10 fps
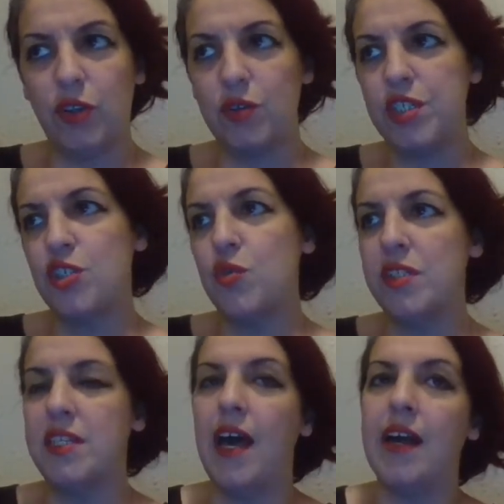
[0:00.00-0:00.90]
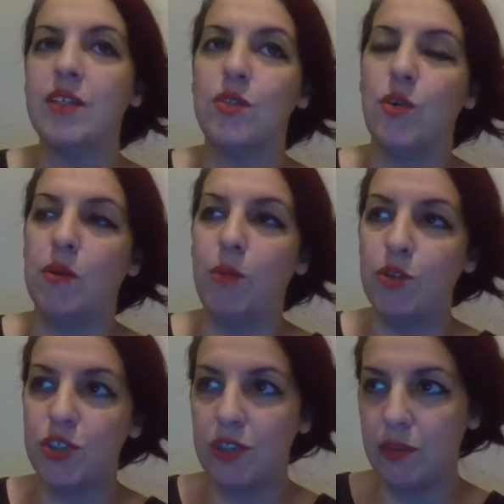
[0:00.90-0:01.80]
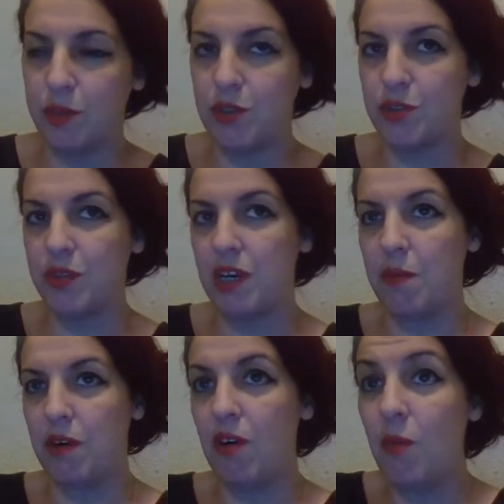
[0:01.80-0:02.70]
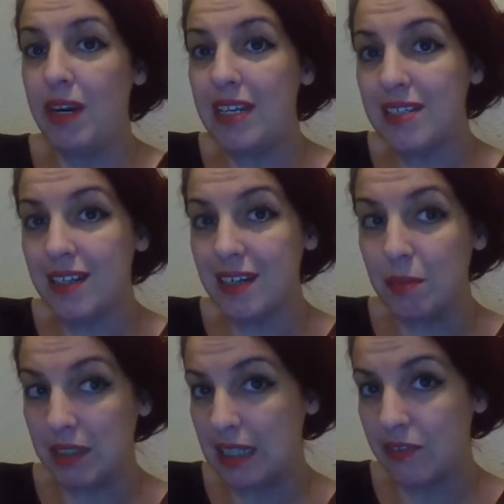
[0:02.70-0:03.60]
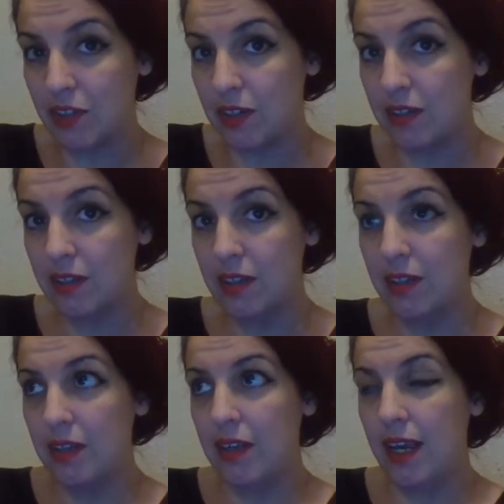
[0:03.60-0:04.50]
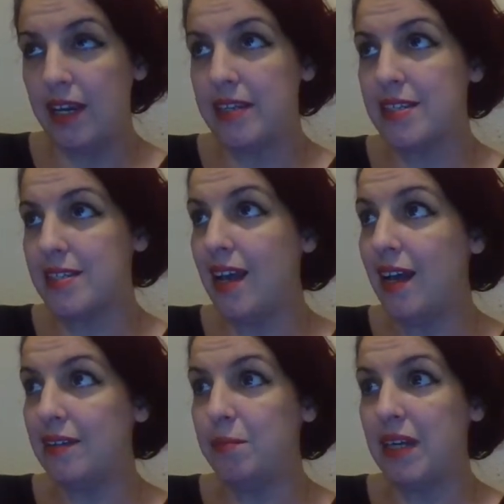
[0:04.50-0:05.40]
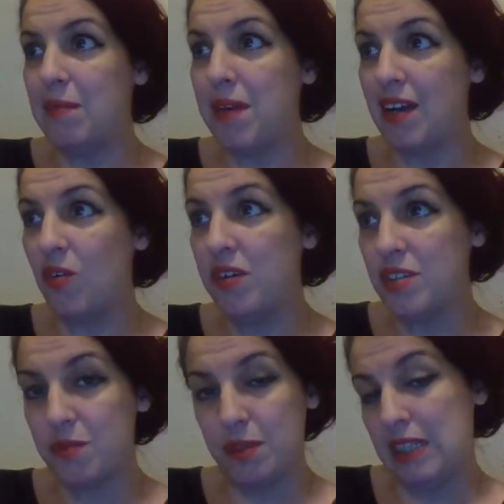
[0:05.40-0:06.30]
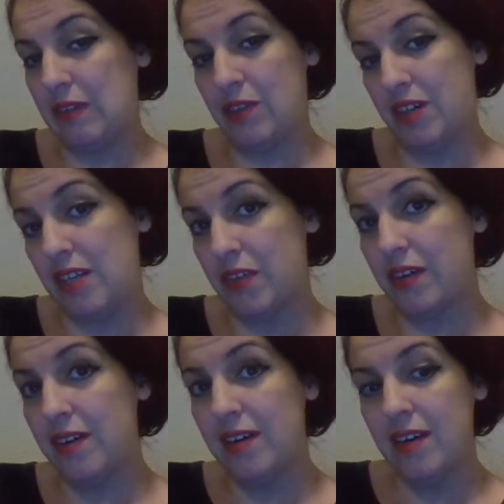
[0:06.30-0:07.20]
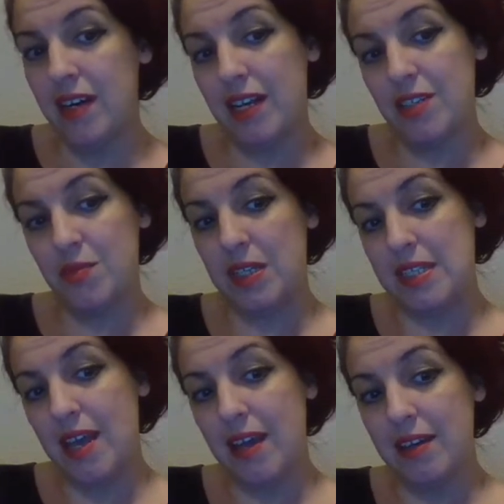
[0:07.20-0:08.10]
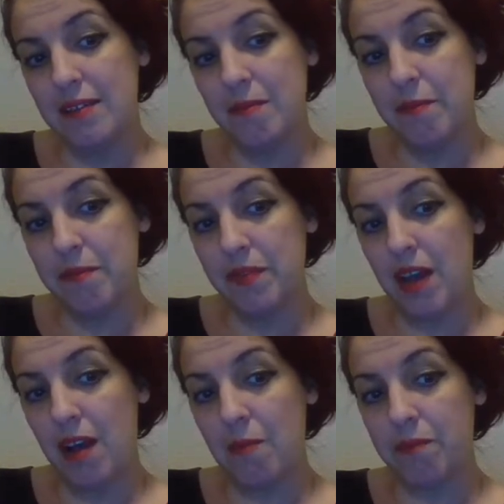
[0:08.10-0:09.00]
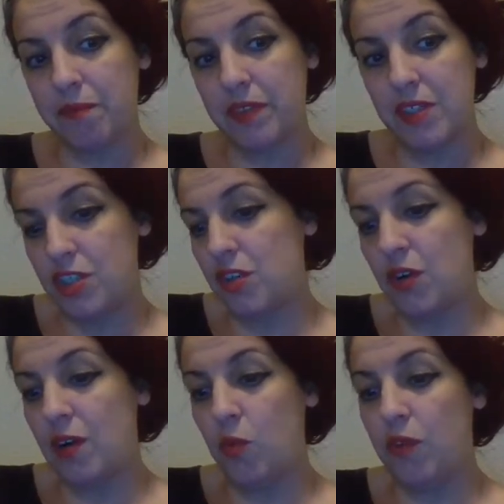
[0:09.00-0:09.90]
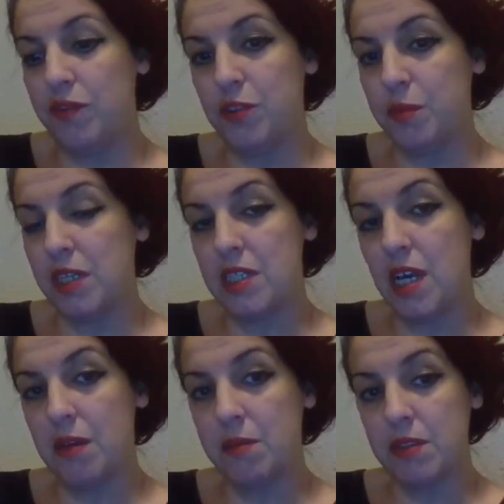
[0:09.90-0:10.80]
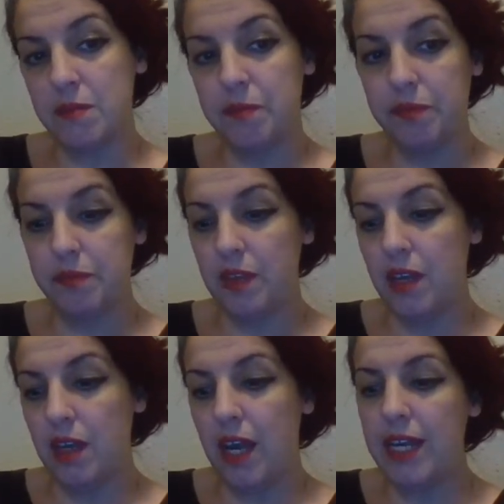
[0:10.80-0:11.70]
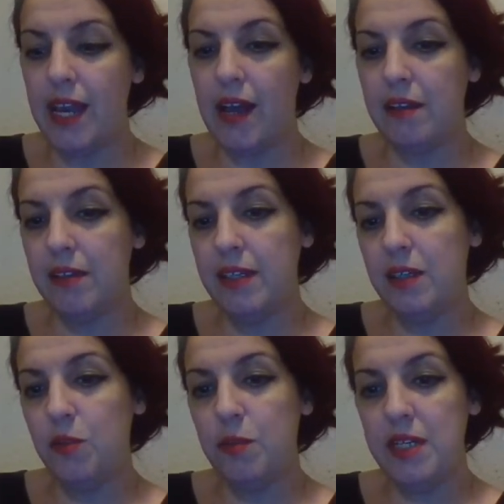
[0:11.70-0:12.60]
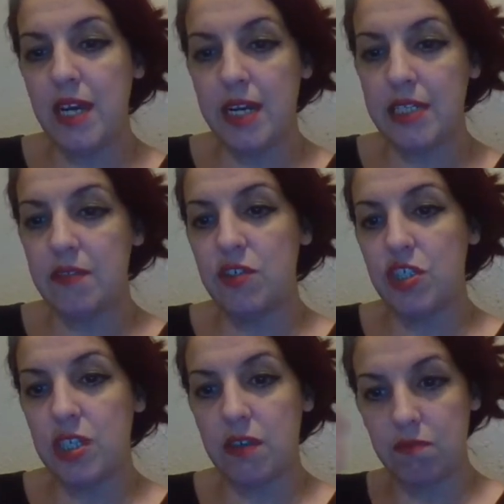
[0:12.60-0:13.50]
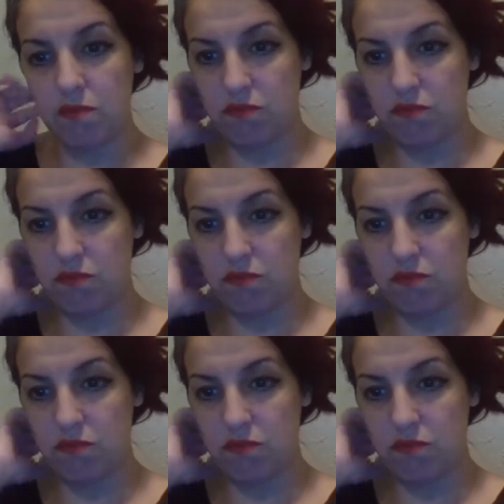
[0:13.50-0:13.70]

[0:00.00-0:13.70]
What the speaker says: sexual attacks or emotional abuse or whatever, nobody's gonna believe her. And it's sad, but I'm not going to believe her either. That's really sad, because she cried wolf too many times. And yeah, and it will be nice if she